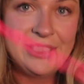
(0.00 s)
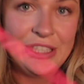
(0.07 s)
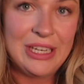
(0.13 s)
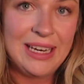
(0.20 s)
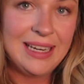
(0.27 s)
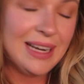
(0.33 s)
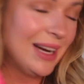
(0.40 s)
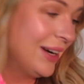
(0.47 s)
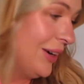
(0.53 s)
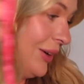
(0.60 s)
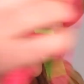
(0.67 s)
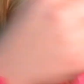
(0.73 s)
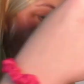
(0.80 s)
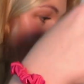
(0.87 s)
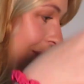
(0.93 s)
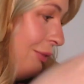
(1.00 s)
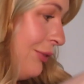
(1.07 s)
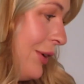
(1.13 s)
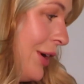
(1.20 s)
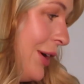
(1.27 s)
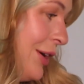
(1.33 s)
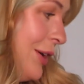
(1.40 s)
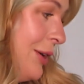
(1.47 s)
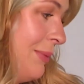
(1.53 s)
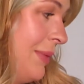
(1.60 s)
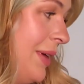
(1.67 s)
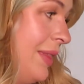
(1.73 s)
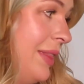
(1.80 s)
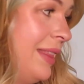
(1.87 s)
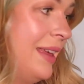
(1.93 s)
chino from
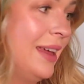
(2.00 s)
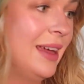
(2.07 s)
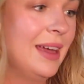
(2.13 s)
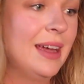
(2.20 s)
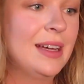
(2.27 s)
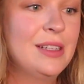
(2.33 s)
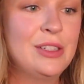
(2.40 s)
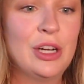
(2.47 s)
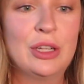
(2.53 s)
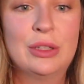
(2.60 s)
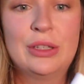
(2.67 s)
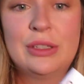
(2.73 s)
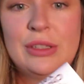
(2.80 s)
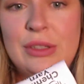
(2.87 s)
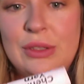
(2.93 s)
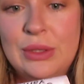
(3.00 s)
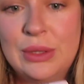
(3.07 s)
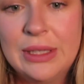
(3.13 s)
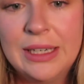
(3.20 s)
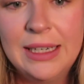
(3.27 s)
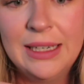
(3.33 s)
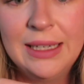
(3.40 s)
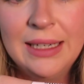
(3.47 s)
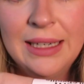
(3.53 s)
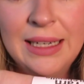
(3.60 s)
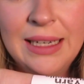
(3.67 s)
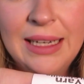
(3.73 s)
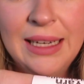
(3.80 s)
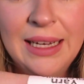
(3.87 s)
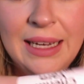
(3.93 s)
the dollar store.
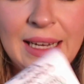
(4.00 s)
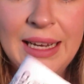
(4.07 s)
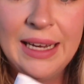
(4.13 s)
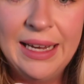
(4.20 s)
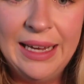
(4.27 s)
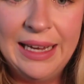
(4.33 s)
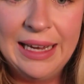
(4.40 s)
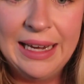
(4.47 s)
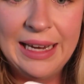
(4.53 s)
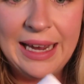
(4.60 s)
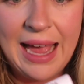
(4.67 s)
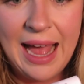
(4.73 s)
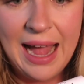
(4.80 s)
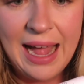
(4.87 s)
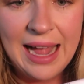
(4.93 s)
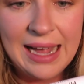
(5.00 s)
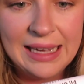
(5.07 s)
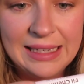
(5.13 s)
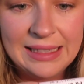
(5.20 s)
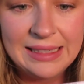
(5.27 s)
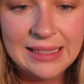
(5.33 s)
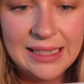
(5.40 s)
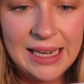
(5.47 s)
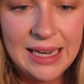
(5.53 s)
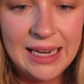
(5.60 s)
It says